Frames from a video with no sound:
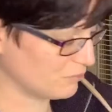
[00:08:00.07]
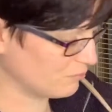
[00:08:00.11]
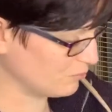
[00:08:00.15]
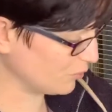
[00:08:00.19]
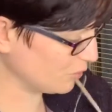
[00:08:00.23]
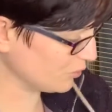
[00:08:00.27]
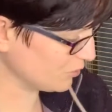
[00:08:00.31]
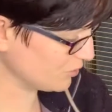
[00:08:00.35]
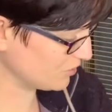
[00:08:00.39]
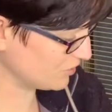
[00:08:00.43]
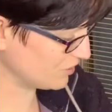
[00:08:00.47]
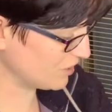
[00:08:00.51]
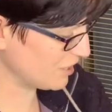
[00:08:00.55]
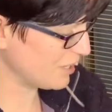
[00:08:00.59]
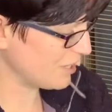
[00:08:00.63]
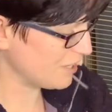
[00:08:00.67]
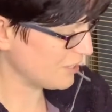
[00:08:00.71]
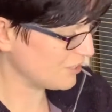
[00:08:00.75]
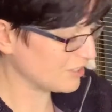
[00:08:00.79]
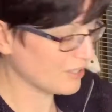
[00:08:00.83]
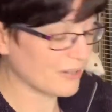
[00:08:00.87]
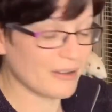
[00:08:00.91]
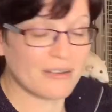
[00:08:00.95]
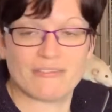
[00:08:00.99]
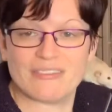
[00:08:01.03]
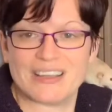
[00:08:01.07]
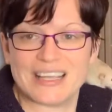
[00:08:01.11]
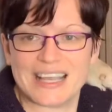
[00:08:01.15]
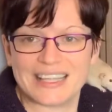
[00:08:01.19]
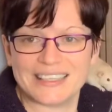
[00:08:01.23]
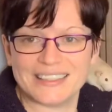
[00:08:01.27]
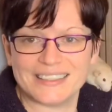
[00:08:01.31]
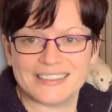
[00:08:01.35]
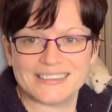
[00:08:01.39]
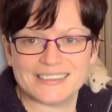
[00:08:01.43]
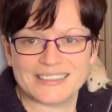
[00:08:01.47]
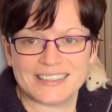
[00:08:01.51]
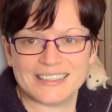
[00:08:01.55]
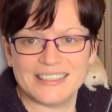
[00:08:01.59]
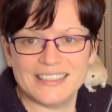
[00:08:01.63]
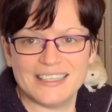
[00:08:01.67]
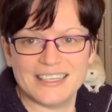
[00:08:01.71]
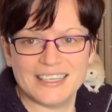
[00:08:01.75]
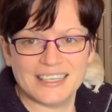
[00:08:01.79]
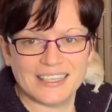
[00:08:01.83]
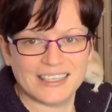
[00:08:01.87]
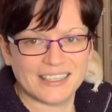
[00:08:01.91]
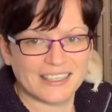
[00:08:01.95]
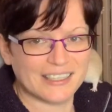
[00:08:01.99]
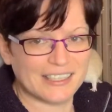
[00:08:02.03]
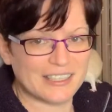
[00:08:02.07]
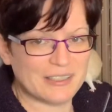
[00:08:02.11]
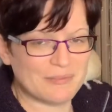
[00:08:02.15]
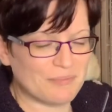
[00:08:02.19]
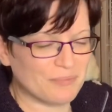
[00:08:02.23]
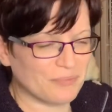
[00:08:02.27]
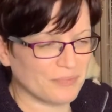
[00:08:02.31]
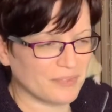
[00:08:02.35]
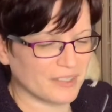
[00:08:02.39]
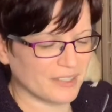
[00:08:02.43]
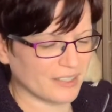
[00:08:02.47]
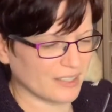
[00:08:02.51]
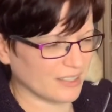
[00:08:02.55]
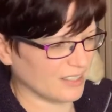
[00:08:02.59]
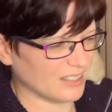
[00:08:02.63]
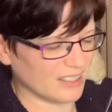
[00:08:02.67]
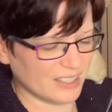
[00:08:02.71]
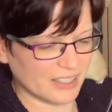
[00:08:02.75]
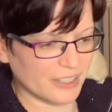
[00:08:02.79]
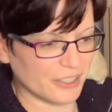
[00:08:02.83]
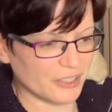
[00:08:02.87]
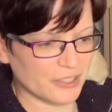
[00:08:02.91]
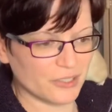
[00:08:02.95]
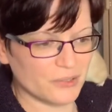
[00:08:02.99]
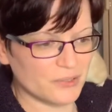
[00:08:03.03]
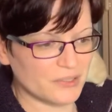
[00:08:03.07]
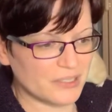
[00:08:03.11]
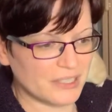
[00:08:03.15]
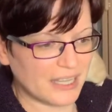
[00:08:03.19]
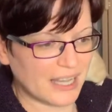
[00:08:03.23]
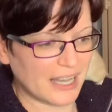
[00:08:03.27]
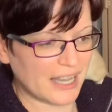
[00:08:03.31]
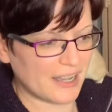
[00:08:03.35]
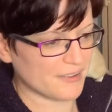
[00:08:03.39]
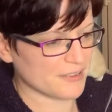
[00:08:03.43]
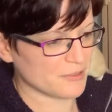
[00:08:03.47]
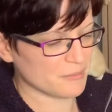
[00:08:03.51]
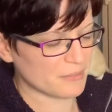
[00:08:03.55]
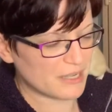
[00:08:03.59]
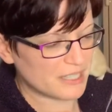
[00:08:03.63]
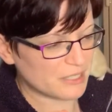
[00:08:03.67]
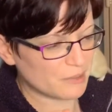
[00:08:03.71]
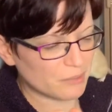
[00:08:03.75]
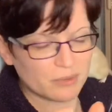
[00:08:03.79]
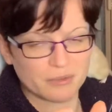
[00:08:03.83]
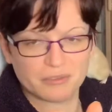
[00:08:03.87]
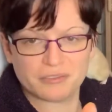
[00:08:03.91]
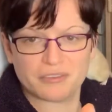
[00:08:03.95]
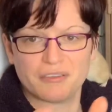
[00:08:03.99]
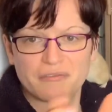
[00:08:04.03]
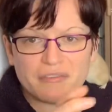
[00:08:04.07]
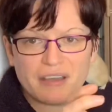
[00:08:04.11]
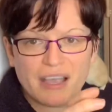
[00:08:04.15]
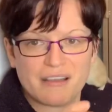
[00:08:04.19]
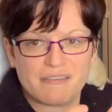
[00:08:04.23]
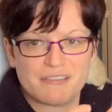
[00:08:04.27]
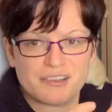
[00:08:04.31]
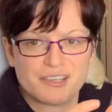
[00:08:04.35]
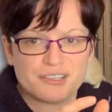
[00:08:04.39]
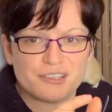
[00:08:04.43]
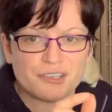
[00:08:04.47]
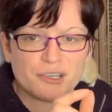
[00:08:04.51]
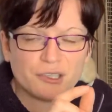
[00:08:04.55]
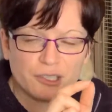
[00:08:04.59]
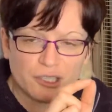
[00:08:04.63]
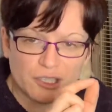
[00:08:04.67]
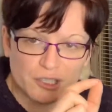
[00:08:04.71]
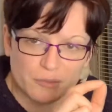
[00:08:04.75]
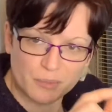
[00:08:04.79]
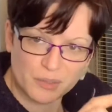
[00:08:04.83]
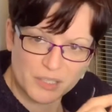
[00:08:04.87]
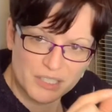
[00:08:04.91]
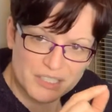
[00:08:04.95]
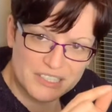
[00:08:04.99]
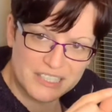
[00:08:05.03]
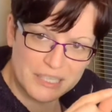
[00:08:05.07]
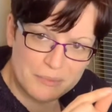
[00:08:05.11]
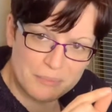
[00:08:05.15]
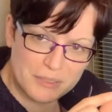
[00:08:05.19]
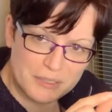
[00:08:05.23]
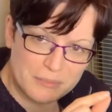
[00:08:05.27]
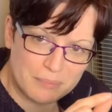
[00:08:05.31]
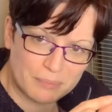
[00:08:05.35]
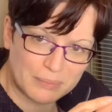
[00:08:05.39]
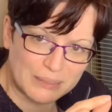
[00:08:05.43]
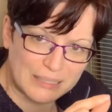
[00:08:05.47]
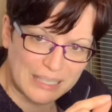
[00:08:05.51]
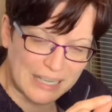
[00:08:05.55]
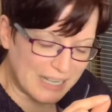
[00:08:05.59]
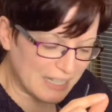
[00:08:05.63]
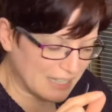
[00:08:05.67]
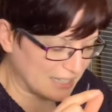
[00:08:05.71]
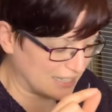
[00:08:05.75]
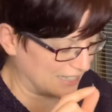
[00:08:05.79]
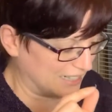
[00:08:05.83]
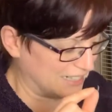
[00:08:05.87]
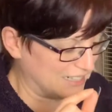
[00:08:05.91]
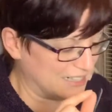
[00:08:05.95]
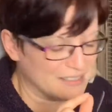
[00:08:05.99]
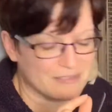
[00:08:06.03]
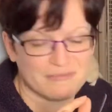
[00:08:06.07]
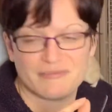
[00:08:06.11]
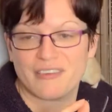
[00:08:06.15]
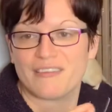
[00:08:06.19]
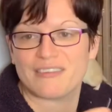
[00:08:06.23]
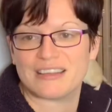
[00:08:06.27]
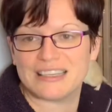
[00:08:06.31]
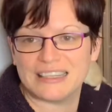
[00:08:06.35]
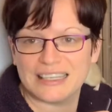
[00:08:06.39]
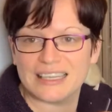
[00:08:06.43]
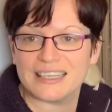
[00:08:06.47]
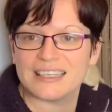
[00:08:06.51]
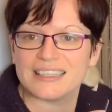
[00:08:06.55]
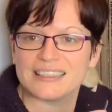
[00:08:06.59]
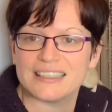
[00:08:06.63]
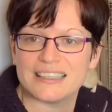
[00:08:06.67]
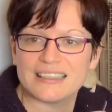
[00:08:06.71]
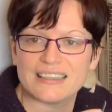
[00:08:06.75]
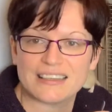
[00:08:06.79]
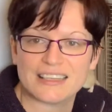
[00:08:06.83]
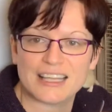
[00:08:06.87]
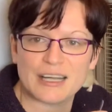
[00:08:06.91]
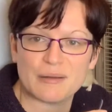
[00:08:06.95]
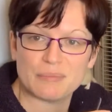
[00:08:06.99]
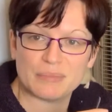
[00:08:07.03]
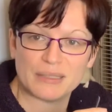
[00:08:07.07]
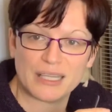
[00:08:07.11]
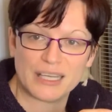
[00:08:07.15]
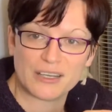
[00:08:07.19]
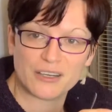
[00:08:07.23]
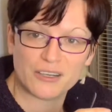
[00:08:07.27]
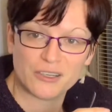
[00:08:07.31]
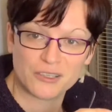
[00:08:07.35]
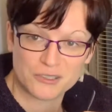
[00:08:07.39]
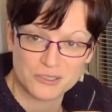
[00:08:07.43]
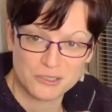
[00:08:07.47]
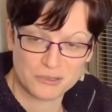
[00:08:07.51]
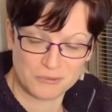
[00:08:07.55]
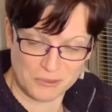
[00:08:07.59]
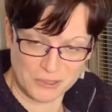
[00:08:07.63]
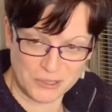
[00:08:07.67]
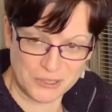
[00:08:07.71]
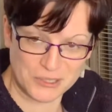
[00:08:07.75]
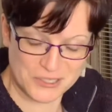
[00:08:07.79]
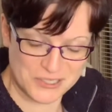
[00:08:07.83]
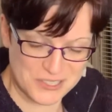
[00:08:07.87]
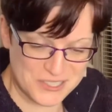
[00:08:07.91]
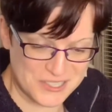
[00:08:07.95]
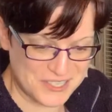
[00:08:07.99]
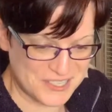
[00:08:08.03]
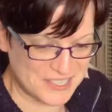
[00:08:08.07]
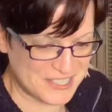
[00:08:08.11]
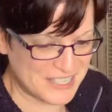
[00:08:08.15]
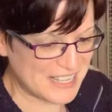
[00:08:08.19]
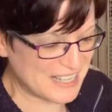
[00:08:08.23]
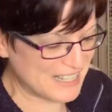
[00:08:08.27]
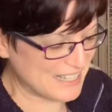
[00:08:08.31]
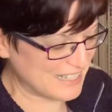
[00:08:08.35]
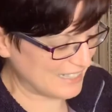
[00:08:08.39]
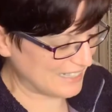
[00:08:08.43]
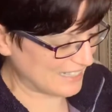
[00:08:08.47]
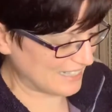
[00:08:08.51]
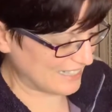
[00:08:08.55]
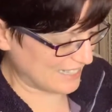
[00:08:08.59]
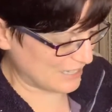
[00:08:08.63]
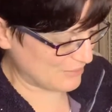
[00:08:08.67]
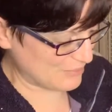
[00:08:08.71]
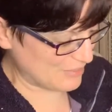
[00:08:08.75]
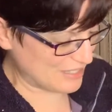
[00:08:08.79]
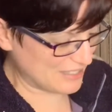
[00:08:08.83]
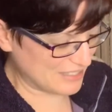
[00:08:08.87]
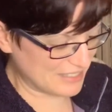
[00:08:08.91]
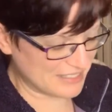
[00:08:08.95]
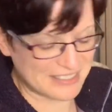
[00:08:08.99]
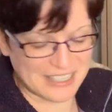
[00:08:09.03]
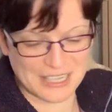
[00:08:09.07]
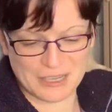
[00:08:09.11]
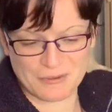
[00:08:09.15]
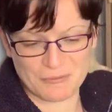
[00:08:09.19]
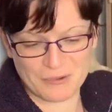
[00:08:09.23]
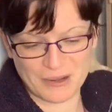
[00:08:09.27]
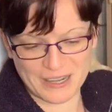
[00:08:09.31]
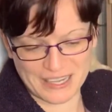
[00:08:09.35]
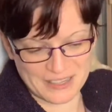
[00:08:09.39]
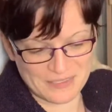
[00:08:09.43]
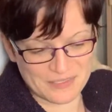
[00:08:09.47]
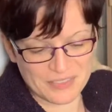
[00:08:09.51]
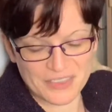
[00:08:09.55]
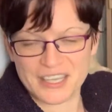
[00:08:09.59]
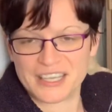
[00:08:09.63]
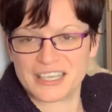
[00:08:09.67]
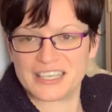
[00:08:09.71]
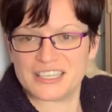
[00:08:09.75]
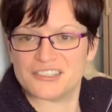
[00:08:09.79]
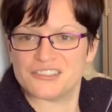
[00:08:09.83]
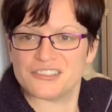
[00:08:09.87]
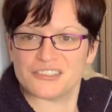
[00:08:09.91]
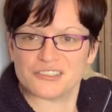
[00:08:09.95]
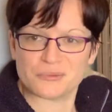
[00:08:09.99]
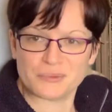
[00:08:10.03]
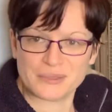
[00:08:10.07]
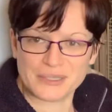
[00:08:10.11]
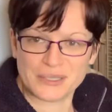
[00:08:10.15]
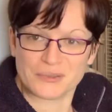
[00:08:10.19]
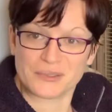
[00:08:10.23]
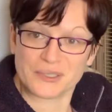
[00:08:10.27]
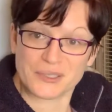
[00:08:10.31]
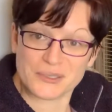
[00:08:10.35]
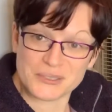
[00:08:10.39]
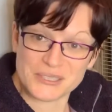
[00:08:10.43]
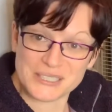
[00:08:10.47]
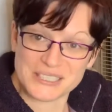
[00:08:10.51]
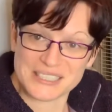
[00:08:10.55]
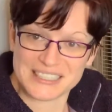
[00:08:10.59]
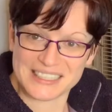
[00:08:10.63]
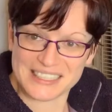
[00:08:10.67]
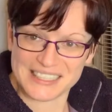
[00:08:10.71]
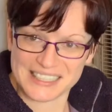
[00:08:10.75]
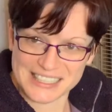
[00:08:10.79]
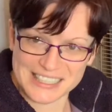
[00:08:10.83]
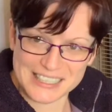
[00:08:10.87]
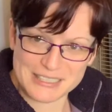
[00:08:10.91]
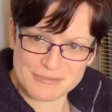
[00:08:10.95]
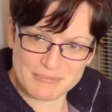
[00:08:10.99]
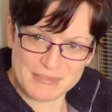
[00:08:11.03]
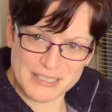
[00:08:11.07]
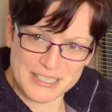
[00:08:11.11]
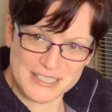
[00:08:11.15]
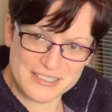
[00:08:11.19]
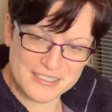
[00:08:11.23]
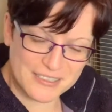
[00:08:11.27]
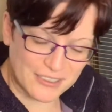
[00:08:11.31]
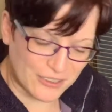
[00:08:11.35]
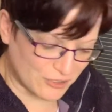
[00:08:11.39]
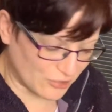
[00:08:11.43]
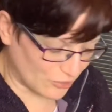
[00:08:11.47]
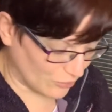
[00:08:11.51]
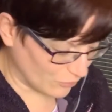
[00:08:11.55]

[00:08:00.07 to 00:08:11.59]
rust, though in reality an agouti hair is made up of various colours, but the tip is black, and it's very likely that that black also rusts in the same way. It's just we don't notice it amidst all the